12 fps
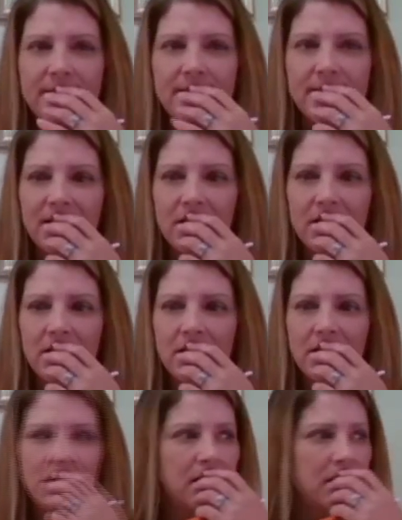
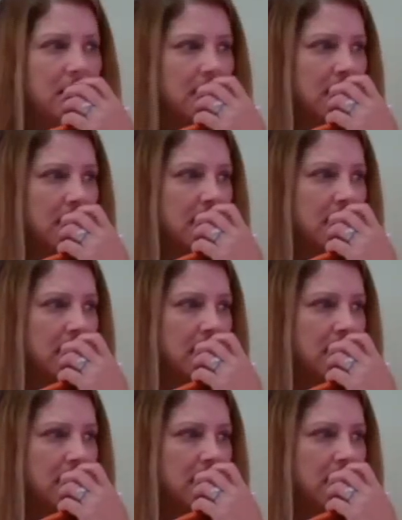
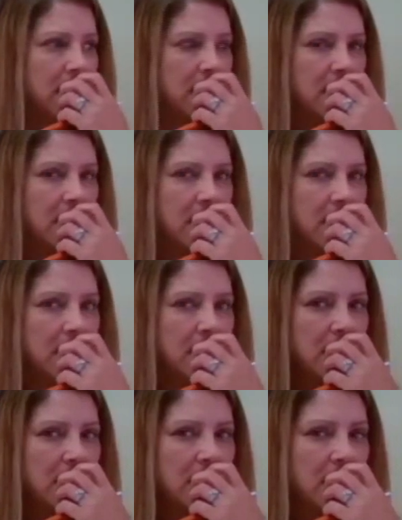
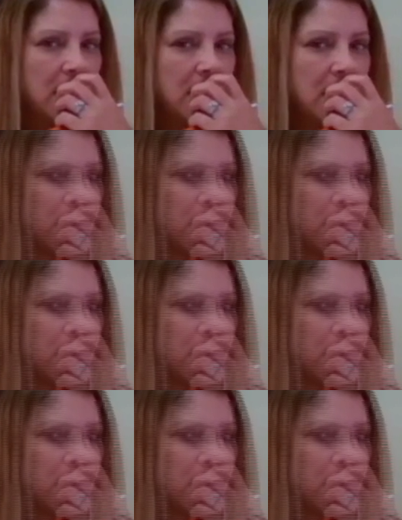(silent)